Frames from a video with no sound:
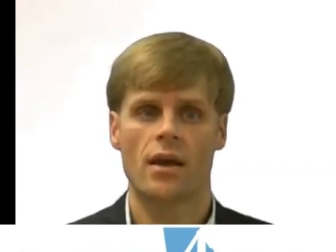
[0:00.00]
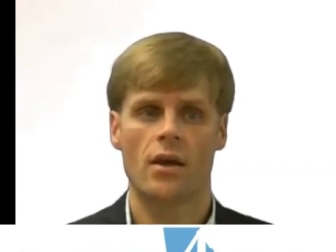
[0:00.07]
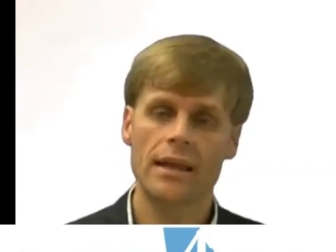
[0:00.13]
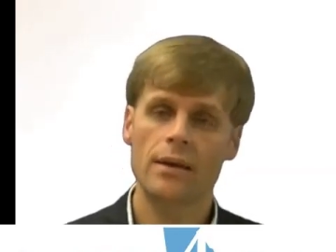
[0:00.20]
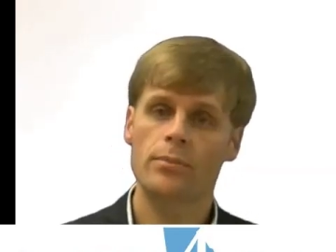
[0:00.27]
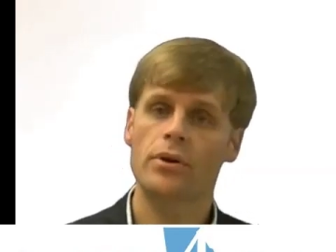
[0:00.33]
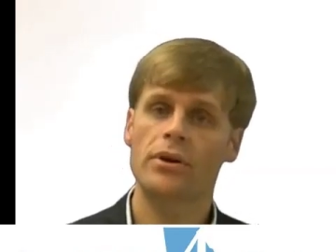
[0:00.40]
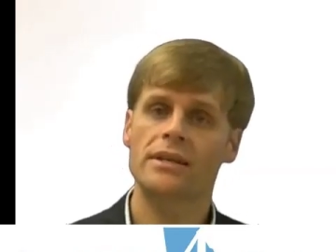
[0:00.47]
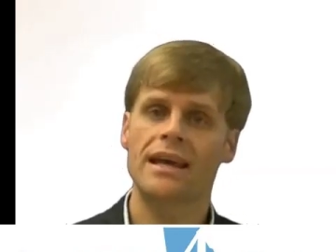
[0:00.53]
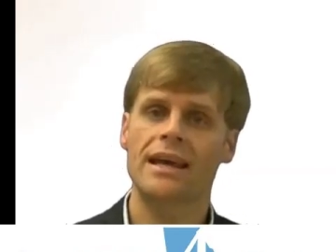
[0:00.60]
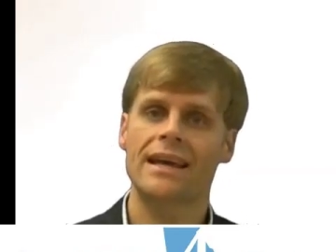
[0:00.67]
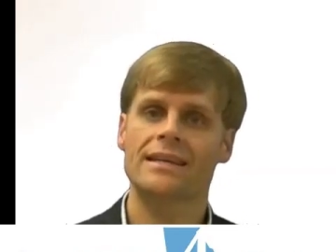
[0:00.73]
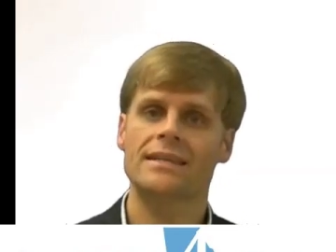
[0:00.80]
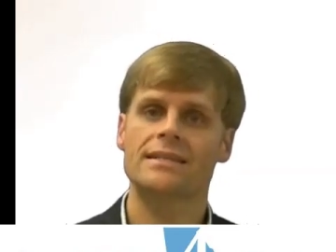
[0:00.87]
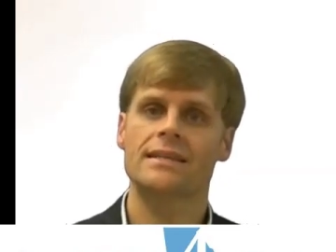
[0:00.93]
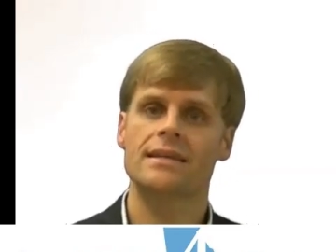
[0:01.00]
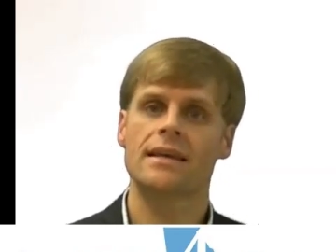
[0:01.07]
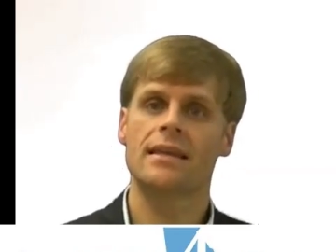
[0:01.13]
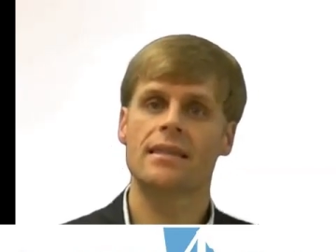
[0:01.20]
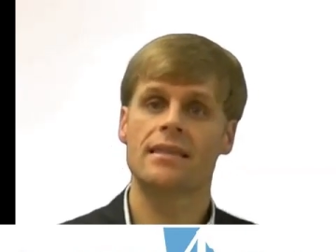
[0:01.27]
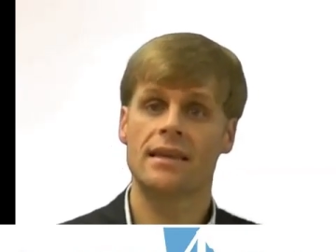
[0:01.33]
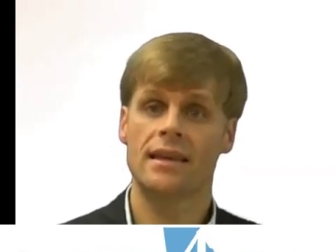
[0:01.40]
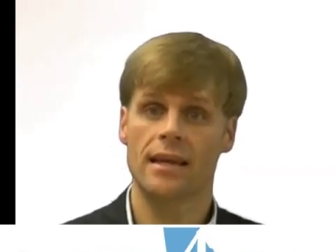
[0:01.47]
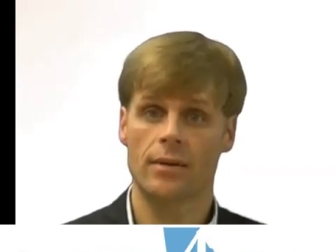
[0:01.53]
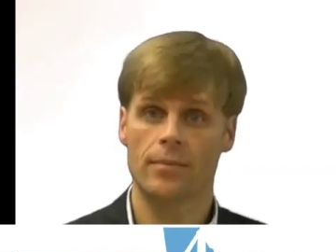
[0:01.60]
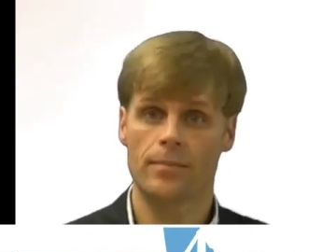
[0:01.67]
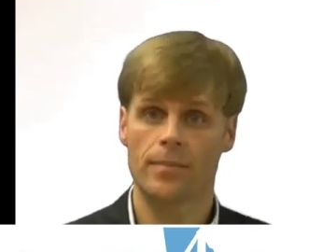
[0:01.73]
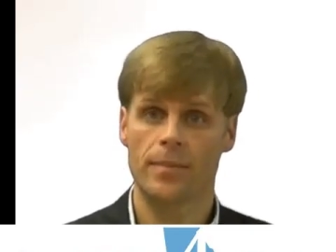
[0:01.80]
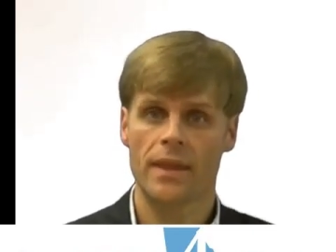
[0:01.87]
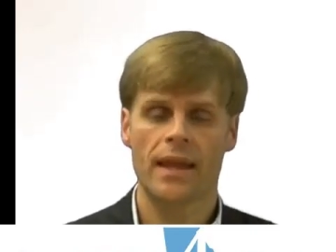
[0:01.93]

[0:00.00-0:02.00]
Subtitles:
It protects them.